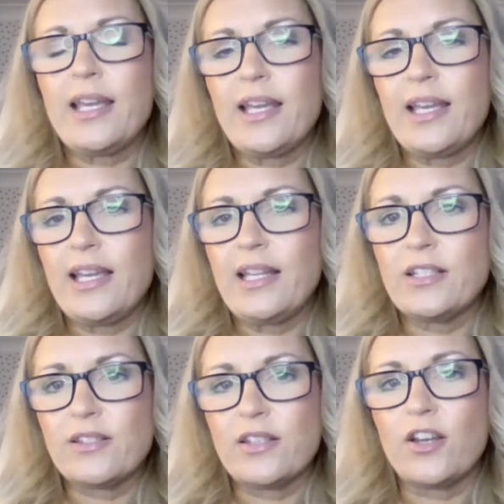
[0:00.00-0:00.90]
in
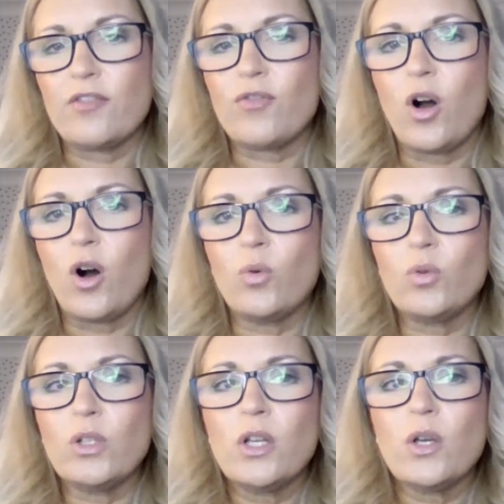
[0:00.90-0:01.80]
a certain
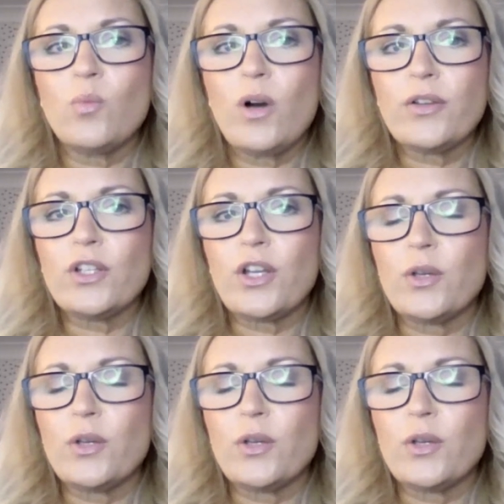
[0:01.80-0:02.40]
role. Well,